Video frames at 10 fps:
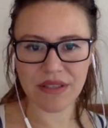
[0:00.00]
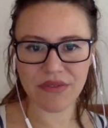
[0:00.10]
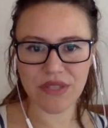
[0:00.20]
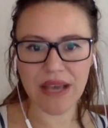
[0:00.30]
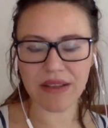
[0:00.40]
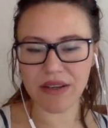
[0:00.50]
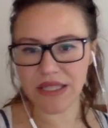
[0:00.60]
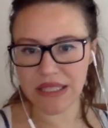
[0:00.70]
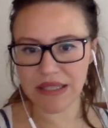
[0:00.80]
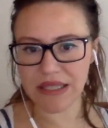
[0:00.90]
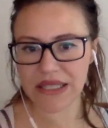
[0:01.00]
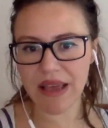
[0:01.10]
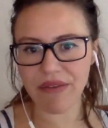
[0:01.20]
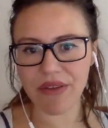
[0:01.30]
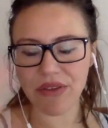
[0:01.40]
Saturn is in the
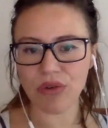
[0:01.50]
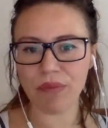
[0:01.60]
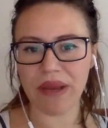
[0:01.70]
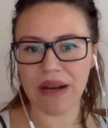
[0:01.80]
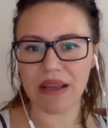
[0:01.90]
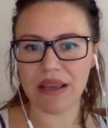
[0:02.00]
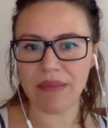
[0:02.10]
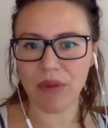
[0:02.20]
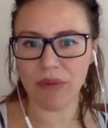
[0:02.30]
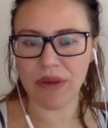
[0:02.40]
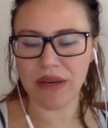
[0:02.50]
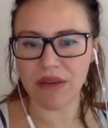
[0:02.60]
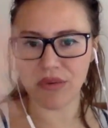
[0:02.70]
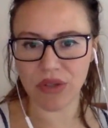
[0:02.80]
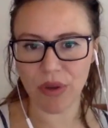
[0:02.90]
seventh, you better keep your money
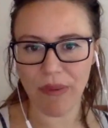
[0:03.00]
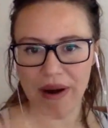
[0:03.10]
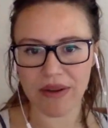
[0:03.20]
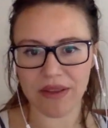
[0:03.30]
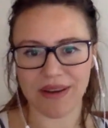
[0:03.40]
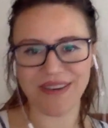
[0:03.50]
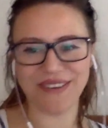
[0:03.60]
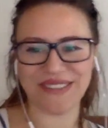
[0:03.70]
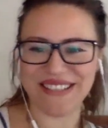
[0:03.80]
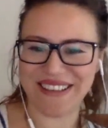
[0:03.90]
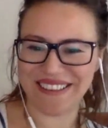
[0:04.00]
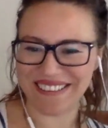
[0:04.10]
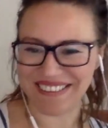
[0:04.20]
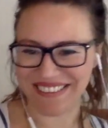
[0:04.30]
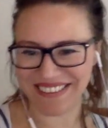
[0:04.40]
with your partner or something like